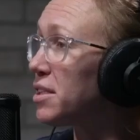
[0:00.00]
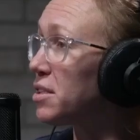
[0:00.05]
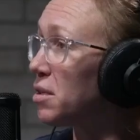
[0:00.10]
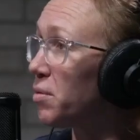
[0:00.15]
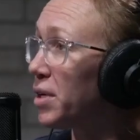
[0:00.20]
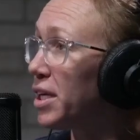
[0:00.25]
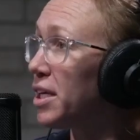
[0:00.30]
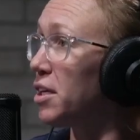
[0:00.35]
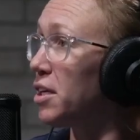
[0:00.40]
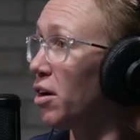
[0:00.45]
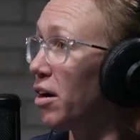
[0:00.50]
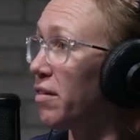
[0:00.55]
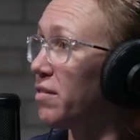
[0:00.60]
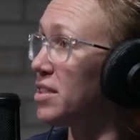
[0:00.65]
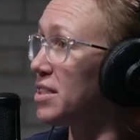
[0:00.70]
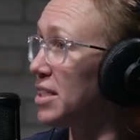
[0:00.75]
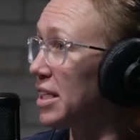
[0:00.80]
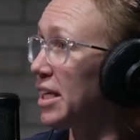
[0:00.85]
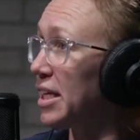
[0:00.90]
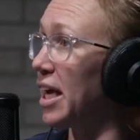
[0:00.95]
to week, you
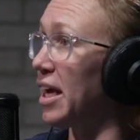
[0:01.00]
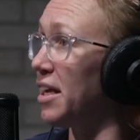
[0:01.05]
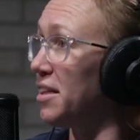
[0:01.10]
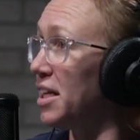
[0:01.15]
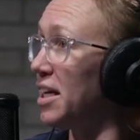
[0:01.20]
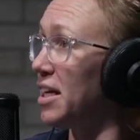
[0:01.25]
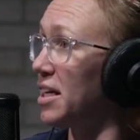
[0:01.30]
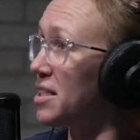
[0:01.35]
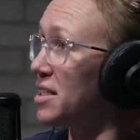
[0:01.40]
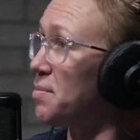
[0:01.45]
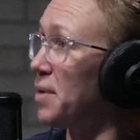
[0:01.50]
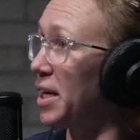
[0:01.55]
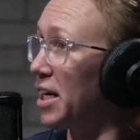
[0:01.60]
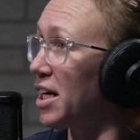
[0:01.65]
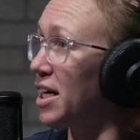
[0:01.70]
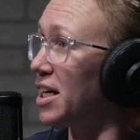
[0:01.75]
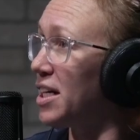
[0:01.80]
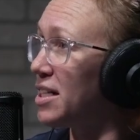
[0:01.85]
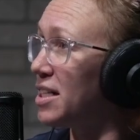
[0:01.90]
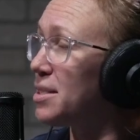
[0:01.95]
obviously gain the
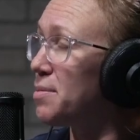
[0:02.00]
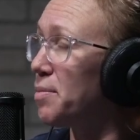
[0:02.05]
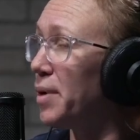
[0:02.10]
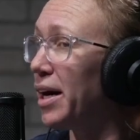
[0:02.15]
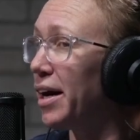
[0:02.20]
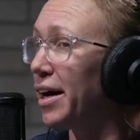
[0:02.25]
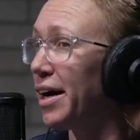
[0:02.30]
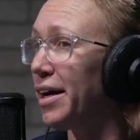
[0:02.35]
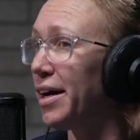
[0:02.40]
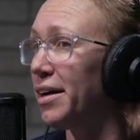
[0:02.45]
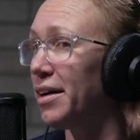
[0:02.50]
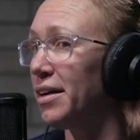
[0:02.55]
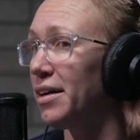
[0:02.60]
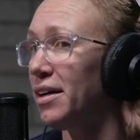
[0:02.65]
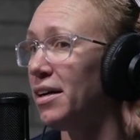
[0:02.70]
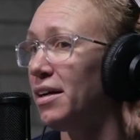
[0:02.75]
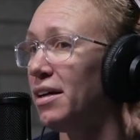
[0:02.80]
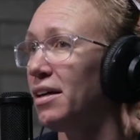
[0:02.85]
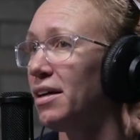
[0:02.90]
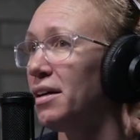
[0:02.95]
experience,
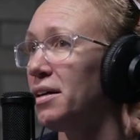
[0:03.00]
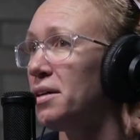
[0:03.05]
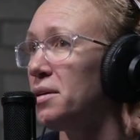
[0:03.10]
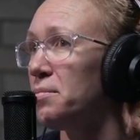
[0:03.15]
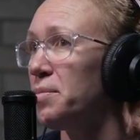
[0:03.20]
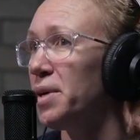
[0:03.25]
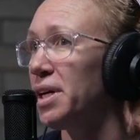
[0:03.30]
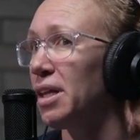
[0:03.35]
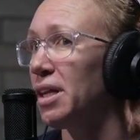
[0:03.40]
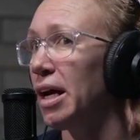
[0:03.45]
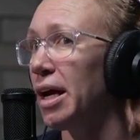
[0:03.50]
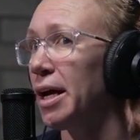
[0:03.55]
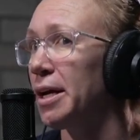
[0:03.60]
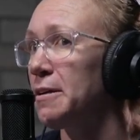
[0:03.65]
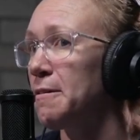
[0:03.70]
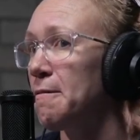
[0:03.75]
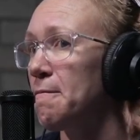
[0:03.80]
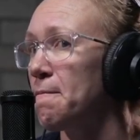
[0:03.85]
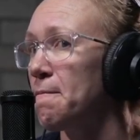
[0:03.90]
but like,